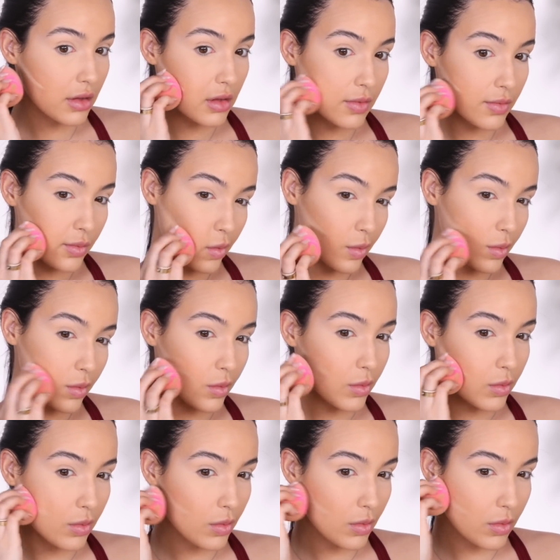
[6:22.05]

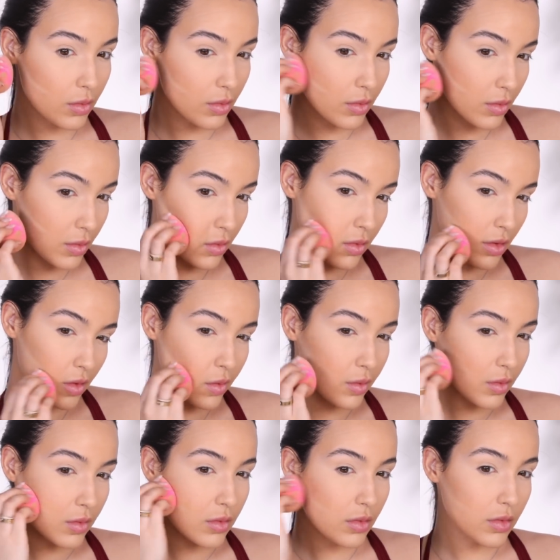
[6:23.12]

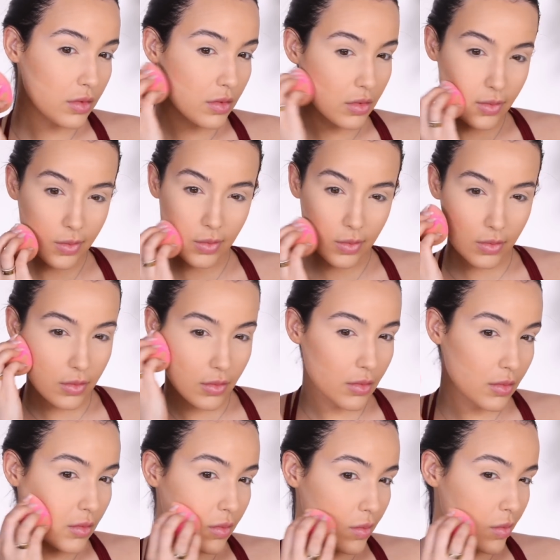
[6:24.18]

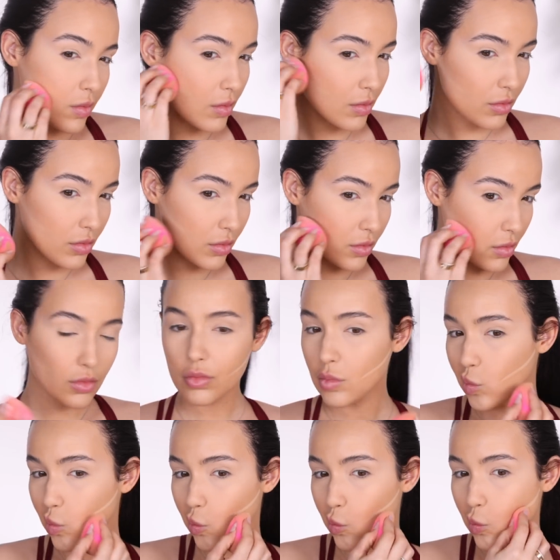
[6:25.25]

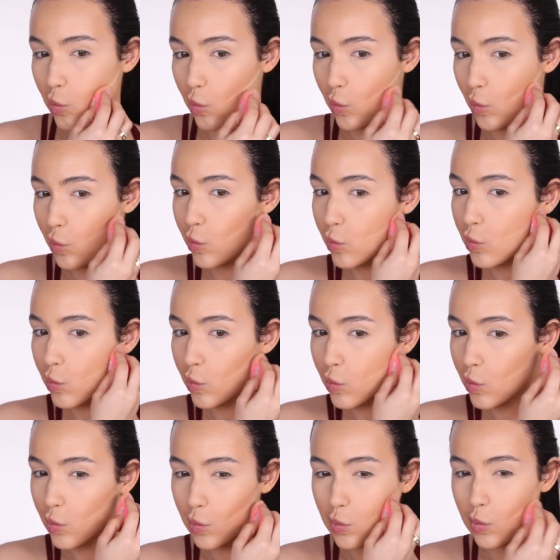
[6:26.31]

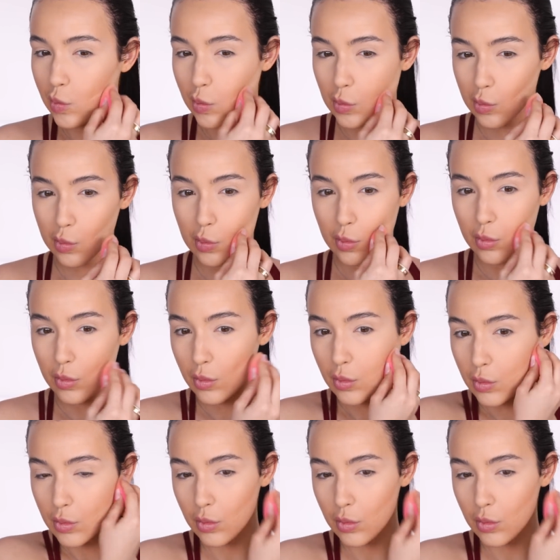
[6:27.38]
(silence)